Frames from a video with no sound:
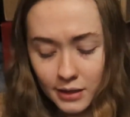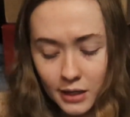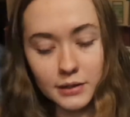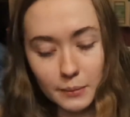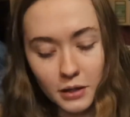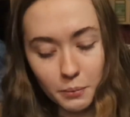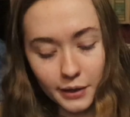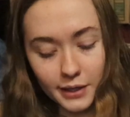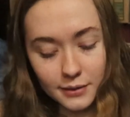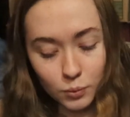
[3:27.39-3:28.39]
Some of the
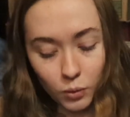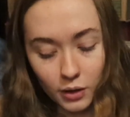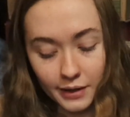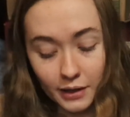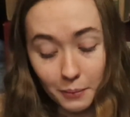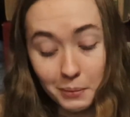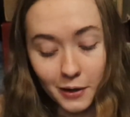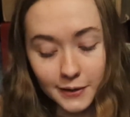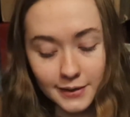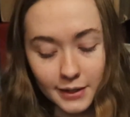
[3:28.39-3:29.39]
brands want an
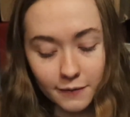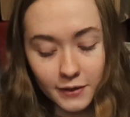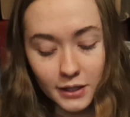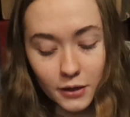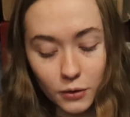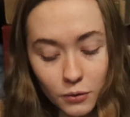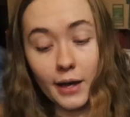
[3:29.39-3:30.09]
unboxing video.